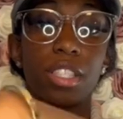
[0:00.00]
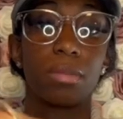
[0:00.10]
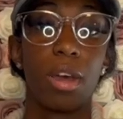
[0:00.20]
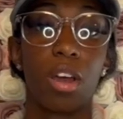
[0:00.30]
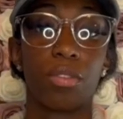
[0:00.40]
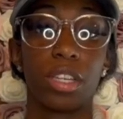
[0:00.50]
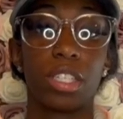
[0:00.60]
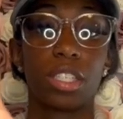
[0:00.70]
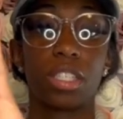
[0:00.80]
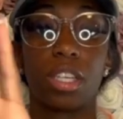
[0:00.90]
small
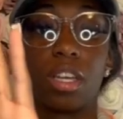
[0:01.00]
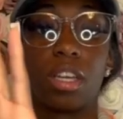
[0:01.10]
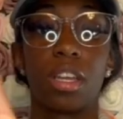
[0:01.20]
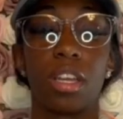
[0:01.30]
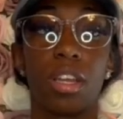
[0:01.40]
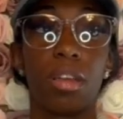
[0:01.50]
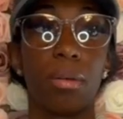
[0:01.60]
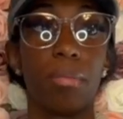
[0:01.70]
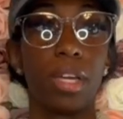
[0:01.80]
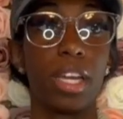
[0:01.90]
wrist,
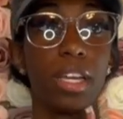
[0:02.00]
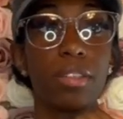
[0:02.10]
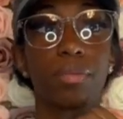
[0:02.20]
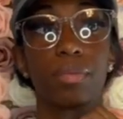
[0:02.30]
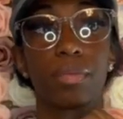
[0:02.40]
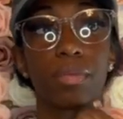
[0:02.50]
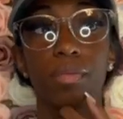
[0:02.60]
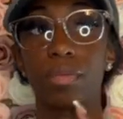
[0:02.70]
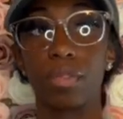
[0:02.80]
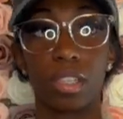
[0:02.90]
but
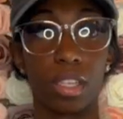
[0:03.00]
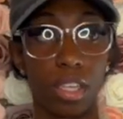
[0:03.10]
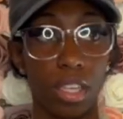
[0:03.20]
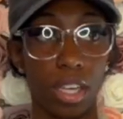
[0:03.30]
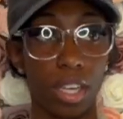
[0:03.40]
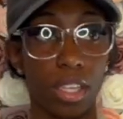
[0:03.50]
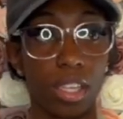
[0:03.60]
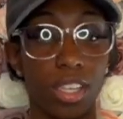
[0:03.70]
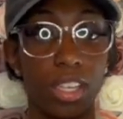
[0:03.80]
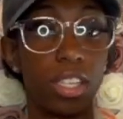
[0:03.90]
yeah.
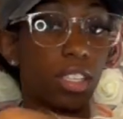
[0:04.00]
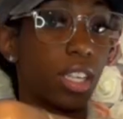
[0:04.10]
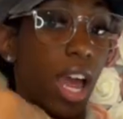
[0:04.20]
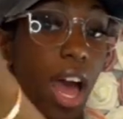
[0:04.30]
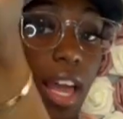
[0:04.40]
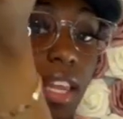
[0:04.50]
So yeah, I